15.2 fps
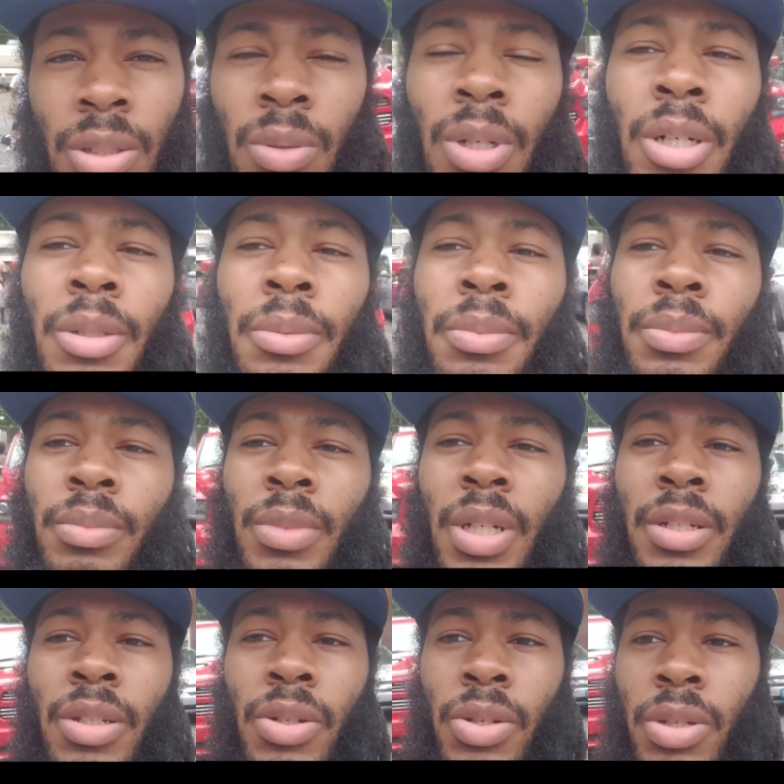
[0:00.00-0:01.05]
So um,
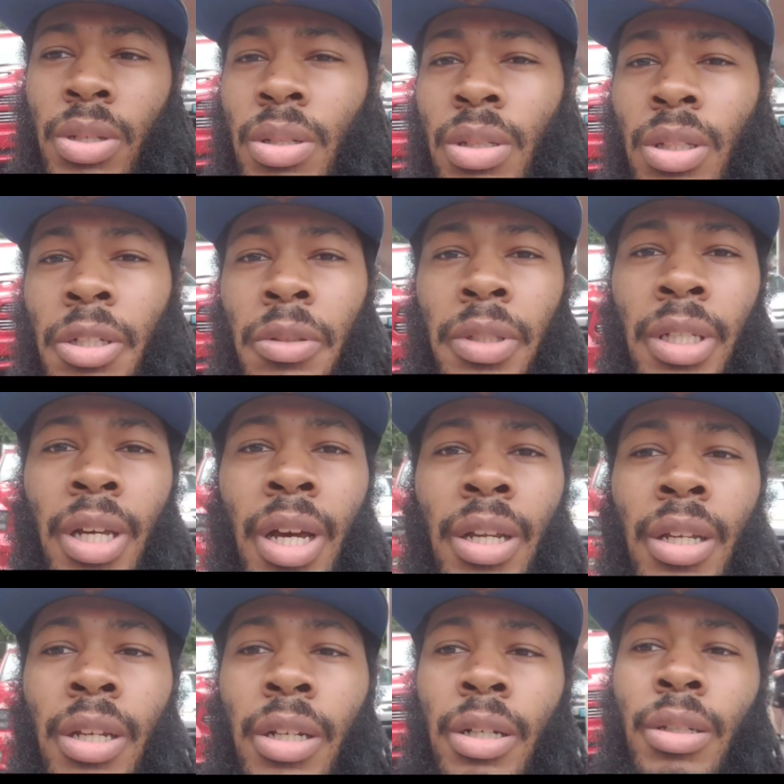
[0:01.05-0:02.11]
I just literally
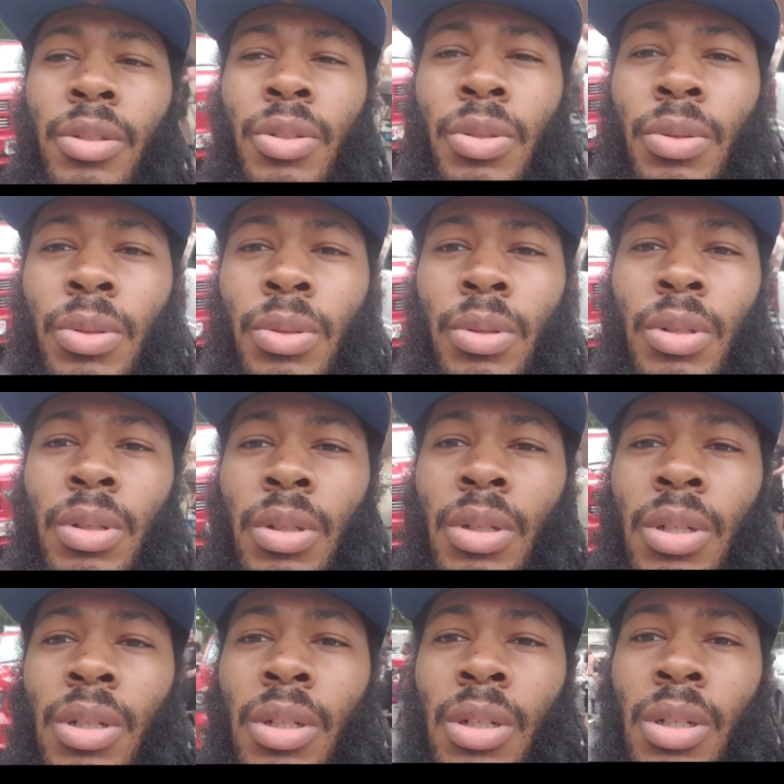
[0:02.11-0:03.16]
got here to
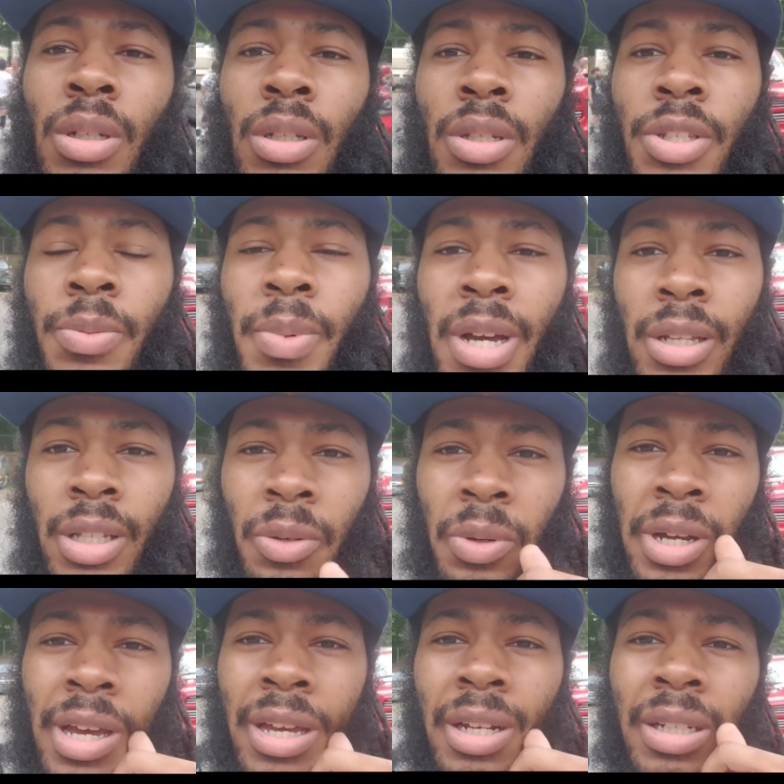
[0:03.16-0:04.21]
the spot that
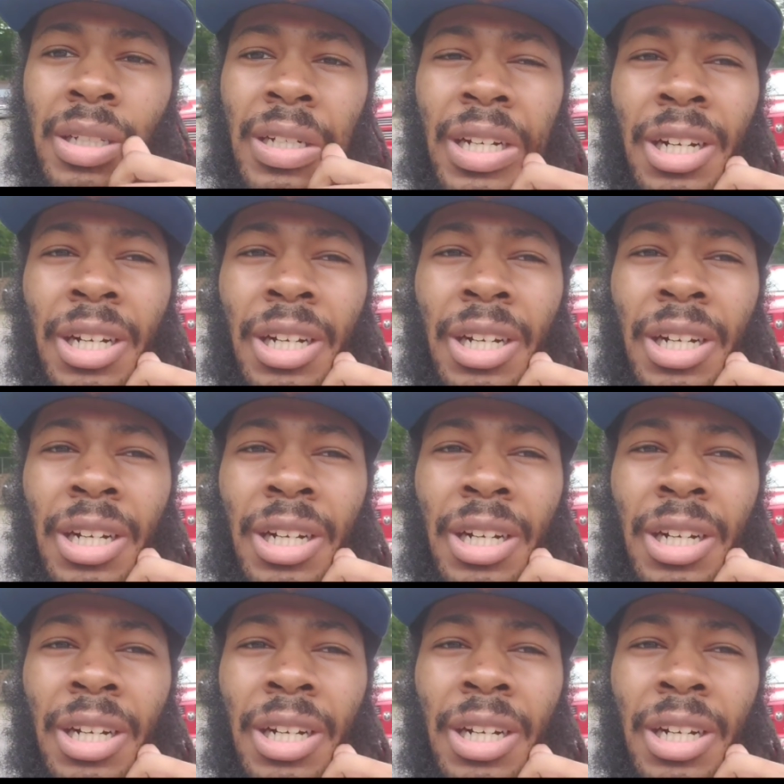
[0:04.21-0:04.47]
we're at.